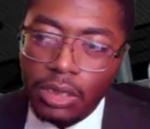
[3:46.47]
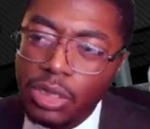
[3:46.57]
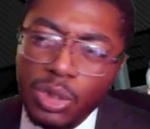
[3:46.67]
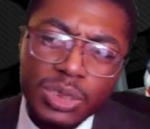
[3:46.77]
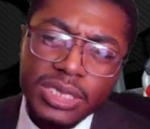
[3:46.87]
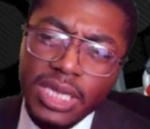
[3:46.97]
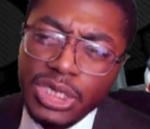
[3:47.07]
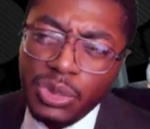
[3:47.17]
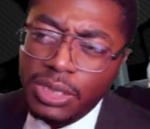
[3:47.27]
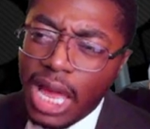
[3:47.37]
Who says
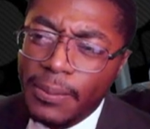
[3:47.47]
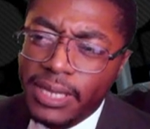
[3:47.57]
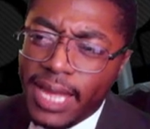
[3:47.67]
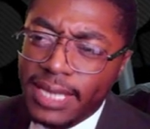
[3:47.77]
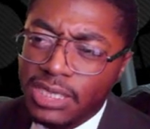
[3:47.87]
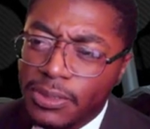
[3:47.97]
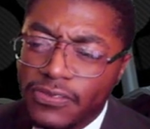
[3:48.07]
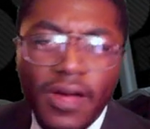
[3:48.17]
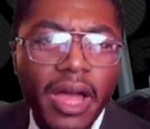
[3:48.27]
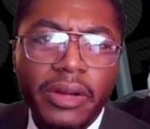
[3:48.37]
your anomaly has to be
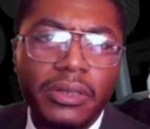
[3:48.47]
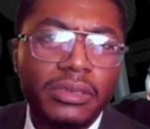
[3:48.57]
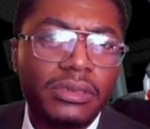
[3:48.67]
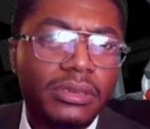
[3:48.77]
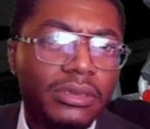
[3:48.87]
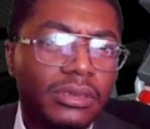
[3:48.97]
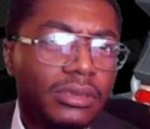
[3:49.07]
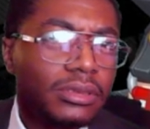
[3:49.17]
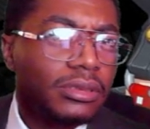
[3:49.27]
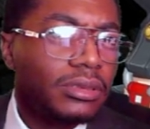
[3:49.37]
fire?
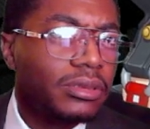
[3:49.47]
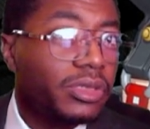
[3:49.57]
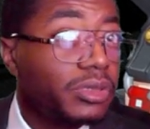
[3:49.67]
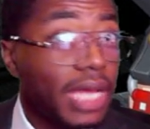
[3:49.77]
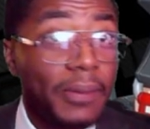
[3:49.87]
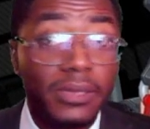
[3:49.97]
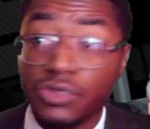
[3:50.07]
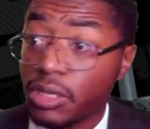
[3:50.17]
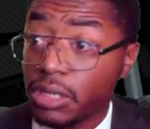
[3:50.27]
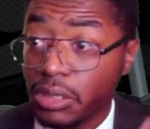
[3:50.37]
Your anomaly's
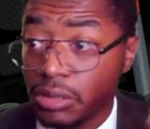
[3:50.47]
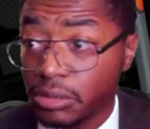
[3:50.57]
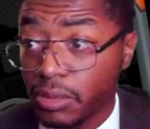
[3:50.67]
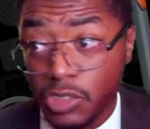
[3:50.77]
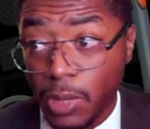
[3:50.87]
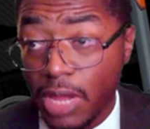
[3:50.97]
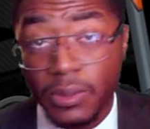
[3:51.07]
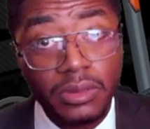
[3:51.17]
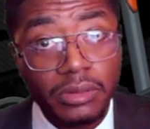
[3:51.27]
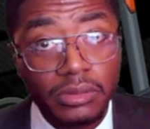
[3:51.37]
right here. There's
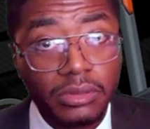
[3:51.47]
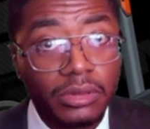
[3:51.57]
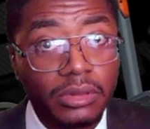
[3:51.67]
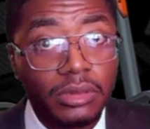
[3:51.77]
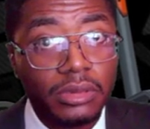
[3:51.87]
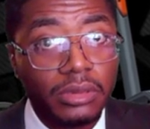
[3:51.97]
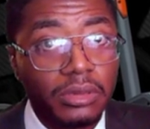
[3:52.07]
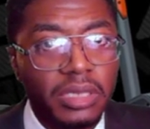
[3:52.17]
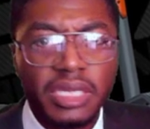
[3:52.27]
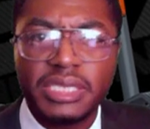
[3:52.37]
Piper.
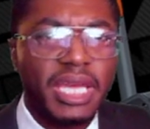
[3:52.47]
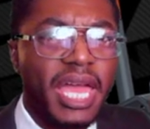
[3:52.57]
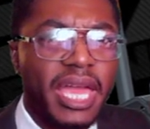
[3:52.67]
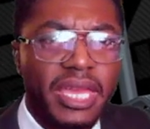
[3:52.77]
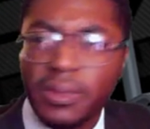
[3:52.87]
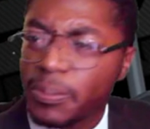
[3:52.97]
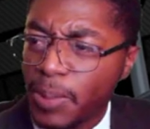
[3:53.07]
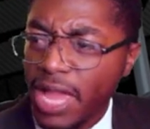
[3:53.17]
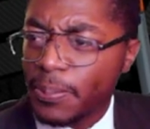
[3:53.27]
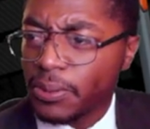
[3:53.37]
And to heck,
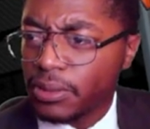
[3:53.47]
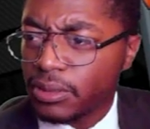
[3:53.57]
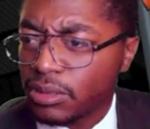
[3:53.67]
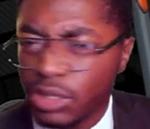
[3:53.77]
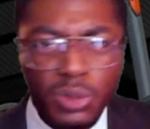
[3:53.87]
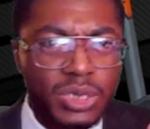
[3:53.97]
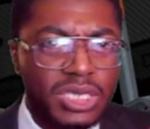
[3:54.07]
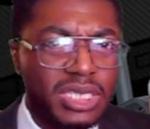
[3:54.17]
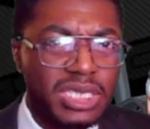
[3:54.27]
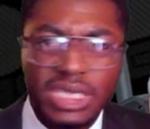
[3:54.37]
Piper,
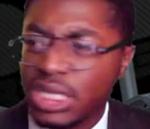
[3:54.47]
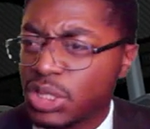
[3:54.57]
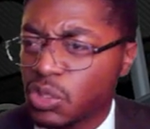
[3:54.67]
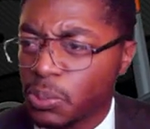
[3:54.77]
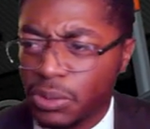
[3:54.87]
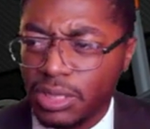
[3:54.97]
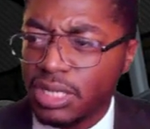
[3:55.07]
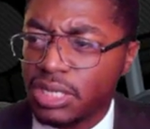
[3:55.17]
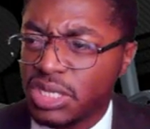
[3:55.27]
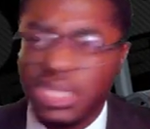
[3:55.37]
Lucy, Caesar,
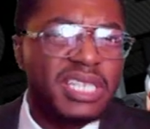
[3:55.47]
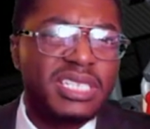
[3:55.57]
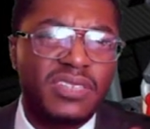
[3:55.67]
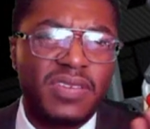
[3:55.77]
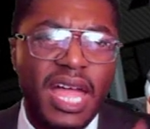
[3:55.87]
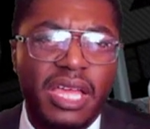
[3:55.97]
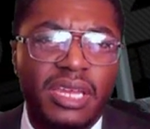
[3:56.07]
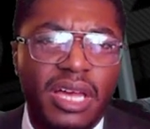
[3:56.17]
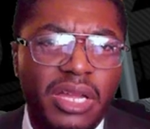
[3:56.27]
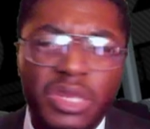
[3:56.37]
Burnice, Sons of
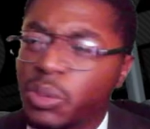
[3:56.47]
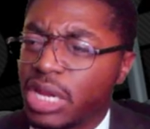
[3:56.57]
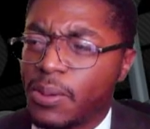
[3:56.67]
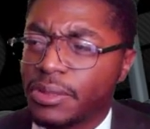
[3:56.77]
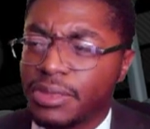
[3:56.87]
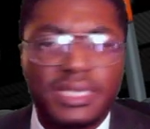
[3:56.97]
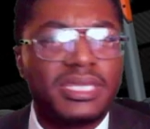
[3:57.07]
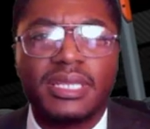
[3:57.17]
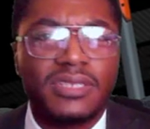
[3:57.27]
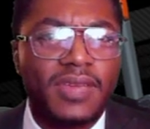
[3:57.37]
Caledon. You don't care about the
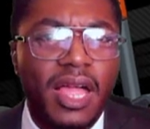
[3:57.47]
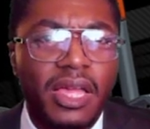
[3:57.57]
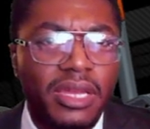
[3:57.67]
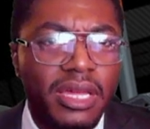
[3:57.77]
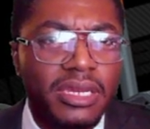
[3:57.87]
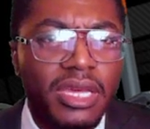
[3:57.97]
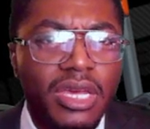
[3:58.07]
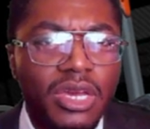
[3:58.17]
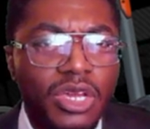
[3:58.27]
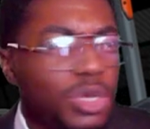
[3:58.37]
Sons of Caledon.
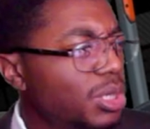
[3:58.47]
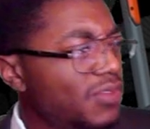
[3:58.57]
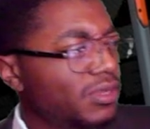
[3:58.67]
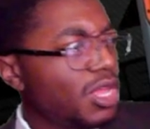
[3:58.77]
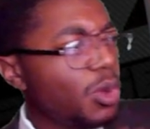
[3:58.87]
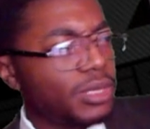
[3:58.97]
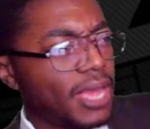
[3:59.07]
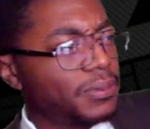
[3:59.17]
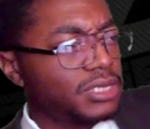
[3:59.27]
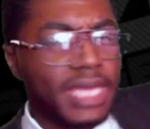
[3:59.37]
You don't even know what
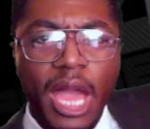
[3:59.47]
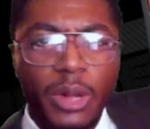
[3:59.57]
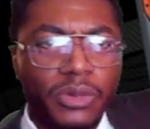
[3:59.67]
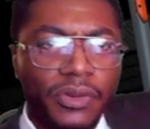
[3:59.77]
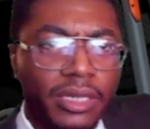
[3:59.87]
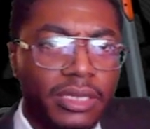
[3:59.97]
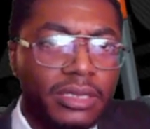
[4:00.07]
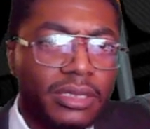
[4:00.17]
happens in the Outer Ring.